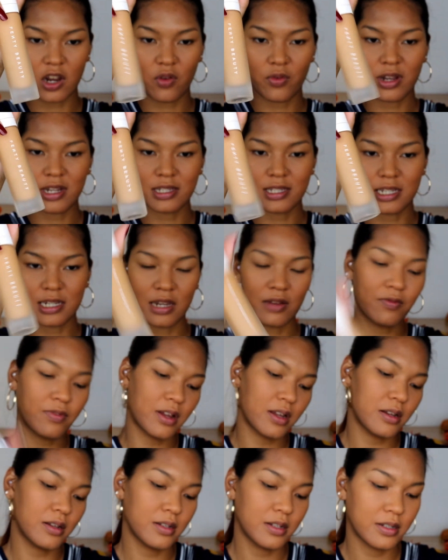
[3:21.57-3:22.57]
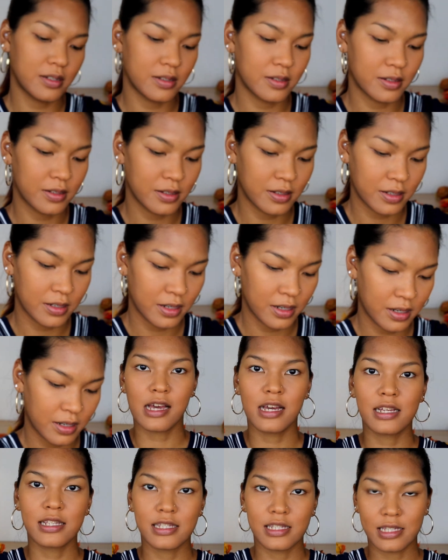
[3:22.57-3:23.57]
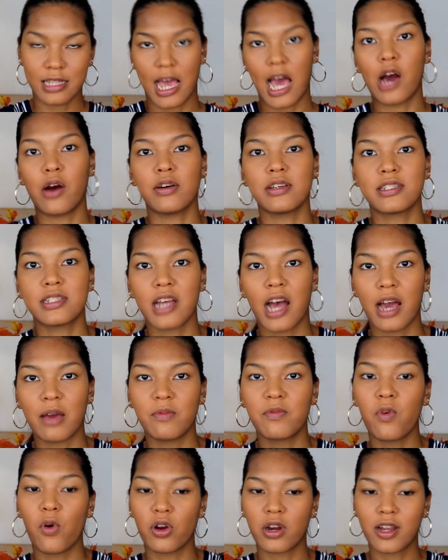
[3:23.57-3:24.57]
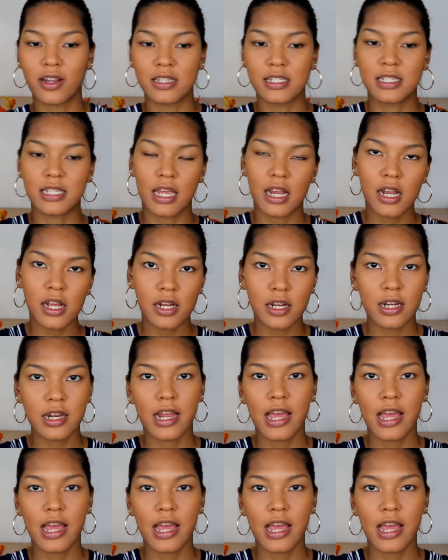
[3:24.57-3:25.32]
really see different. Now it's time for concealer.